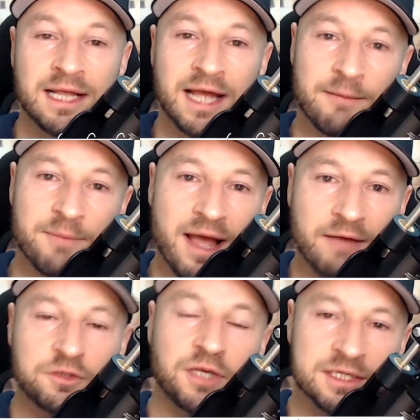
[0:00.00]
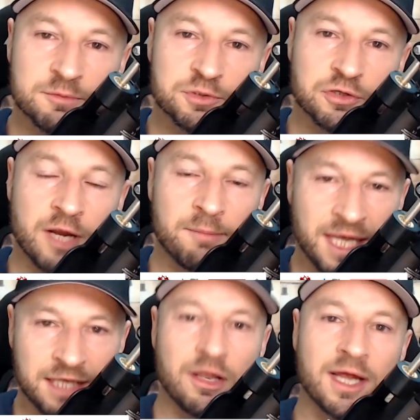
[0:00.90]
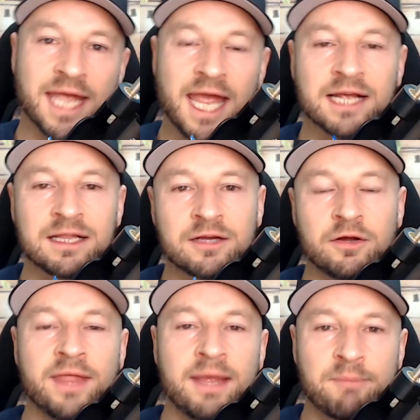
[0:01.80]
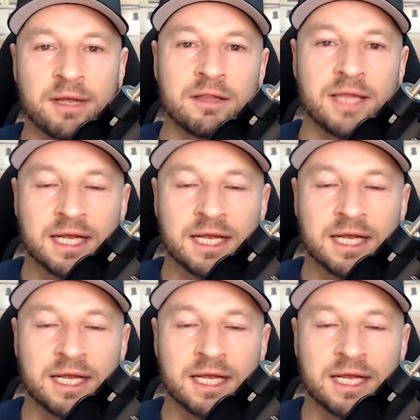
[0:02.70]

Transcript: After you hit subscribe, hit like and click on that bell